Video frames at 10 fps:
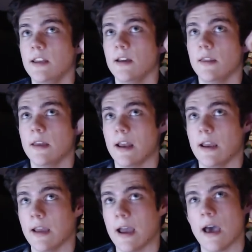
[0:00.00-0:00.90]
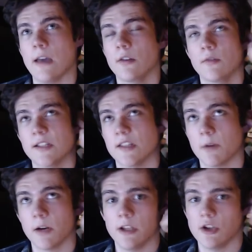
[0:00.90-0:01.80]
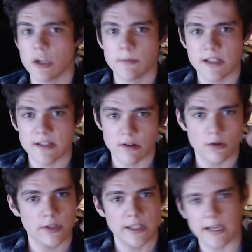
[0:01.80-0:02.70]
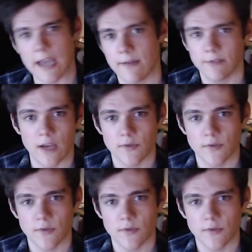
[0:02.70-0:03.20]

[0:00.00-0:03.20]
and then I had the rest of the barbecue chips because there were only like half left.